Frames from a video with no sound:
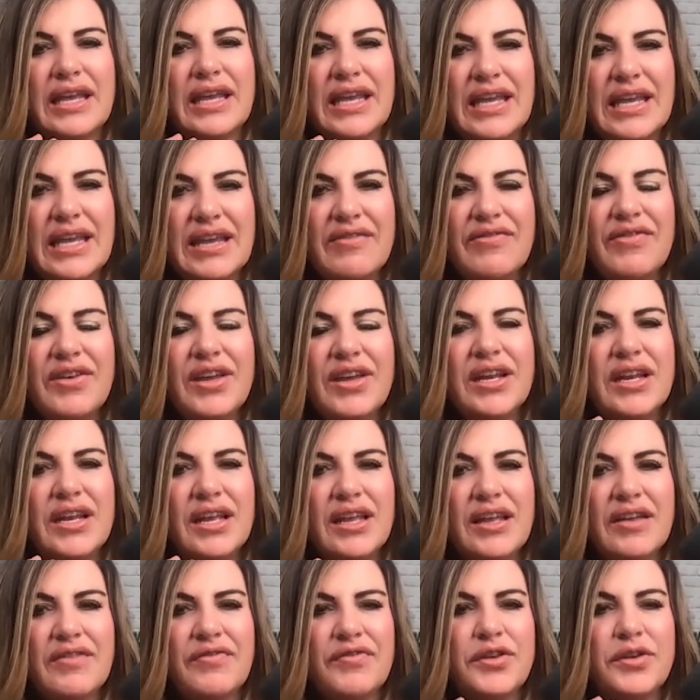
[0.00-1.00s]
Even
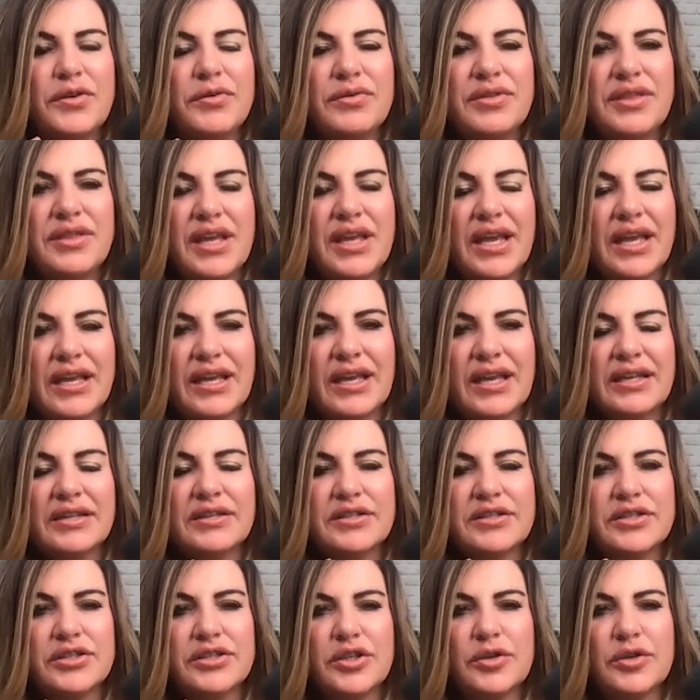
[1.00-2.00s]
if you think
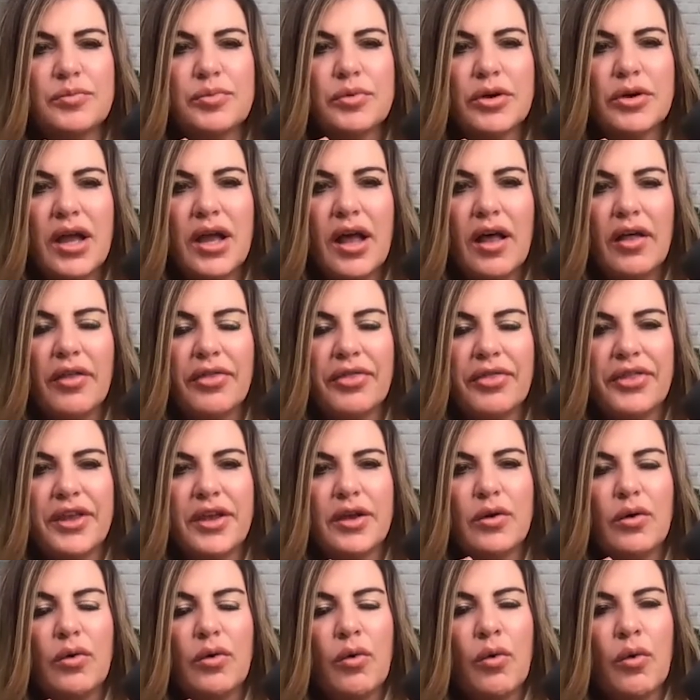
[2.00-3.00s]
it's super
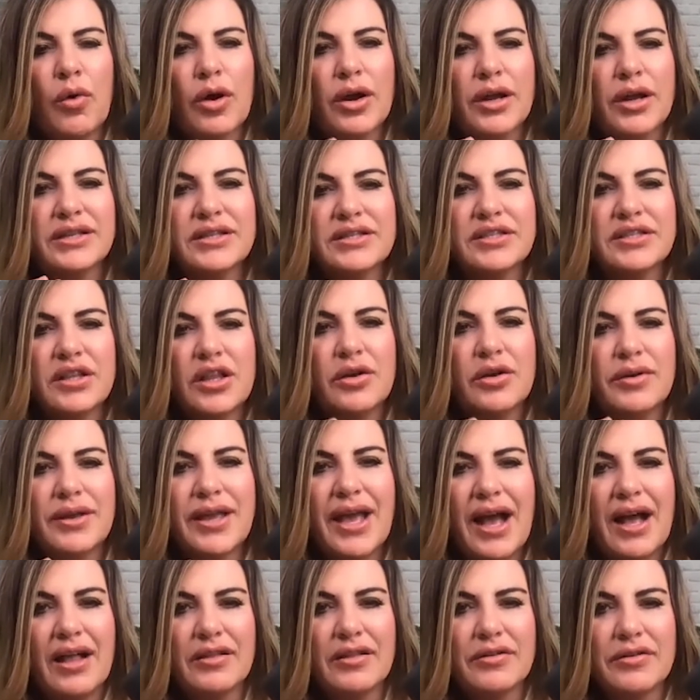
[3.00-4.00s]
healthy or it's low
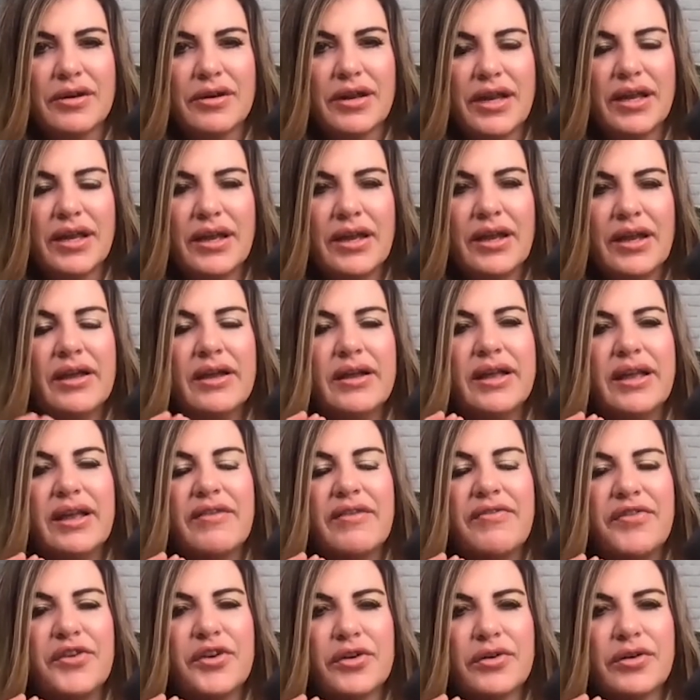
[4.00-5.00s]
calorie,
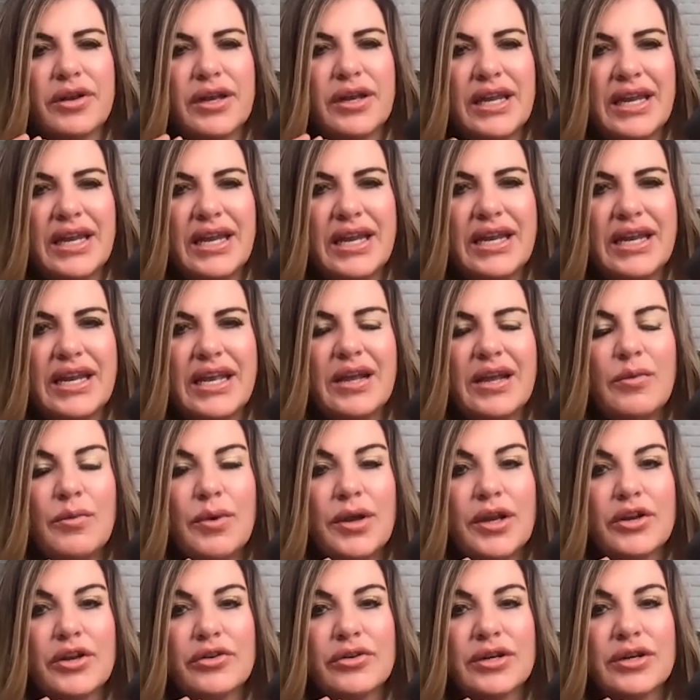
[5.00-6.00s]
if you're eating
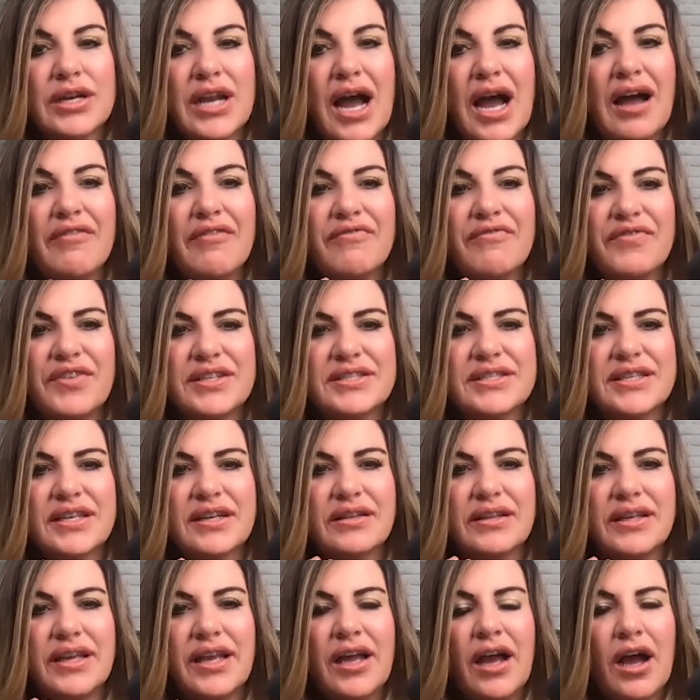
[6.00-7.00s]
when you're not
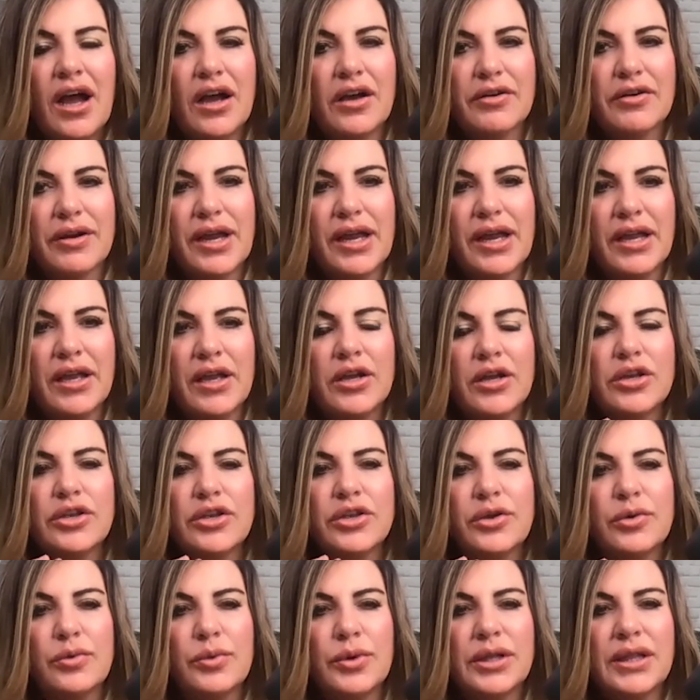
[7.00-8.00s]
physically hungry,
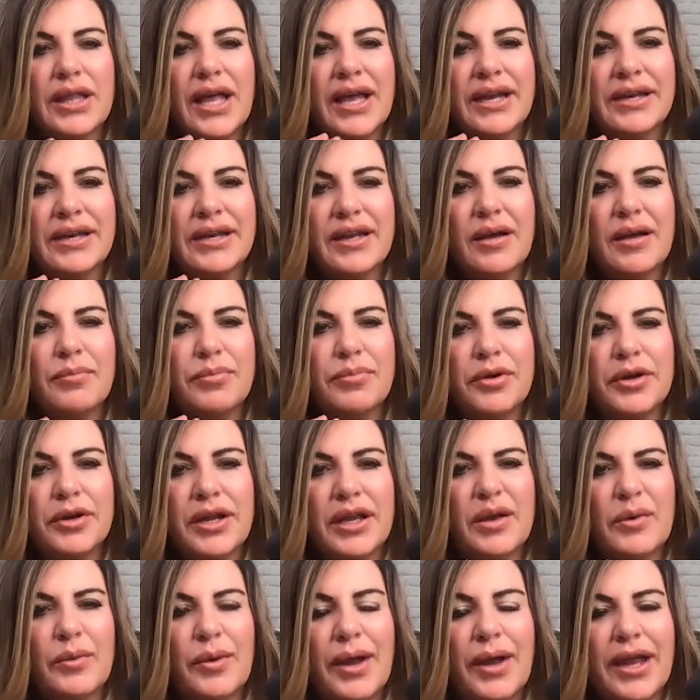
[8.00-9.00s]
you will end up
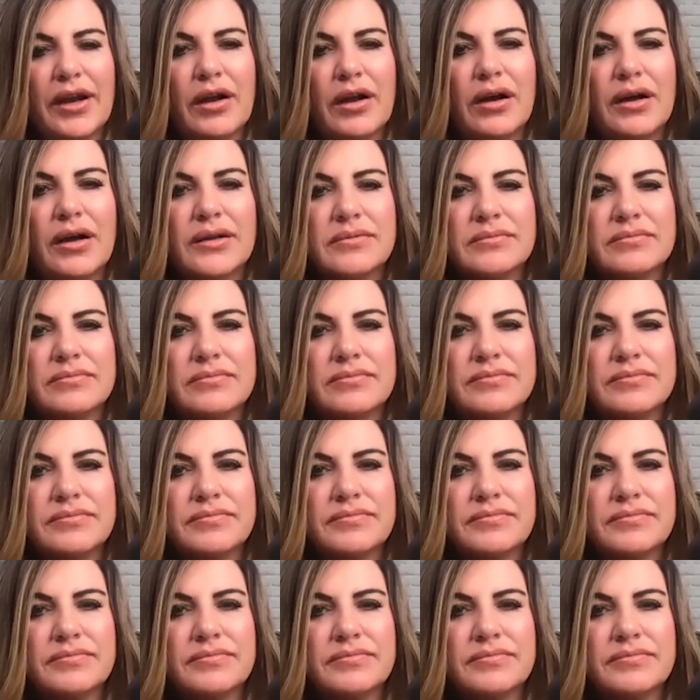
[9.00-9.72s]
putting weight on.